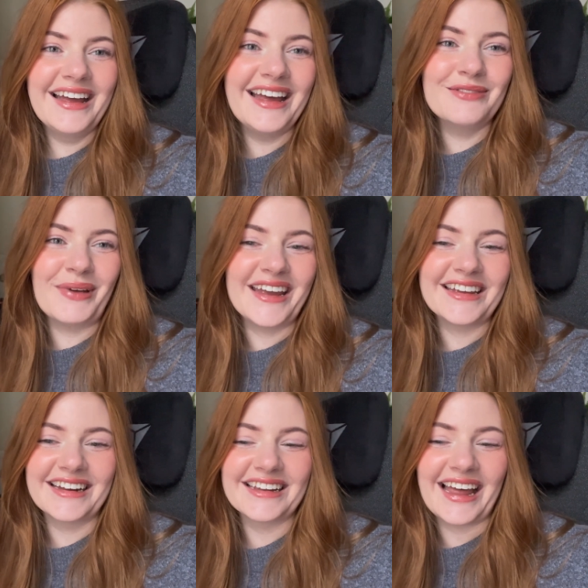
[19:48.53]
and
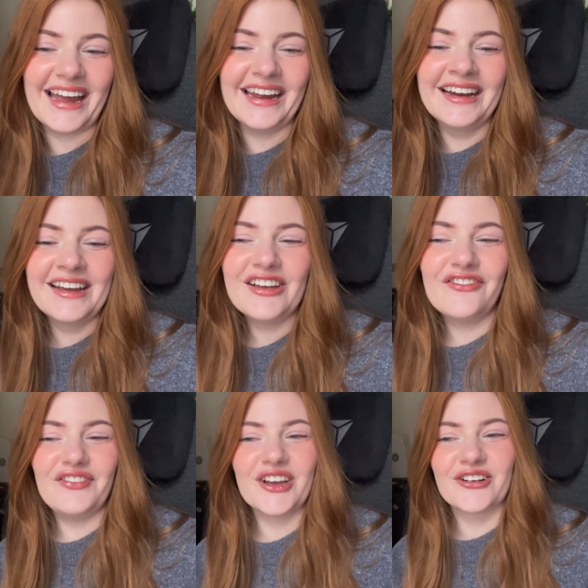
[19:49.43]
making clay
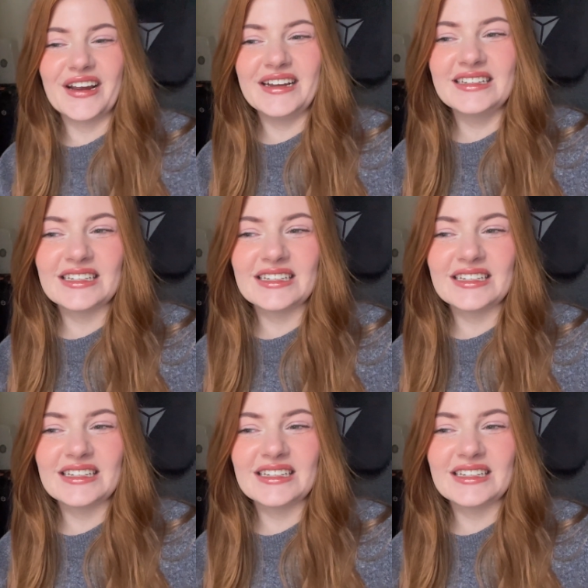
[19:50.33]
figurines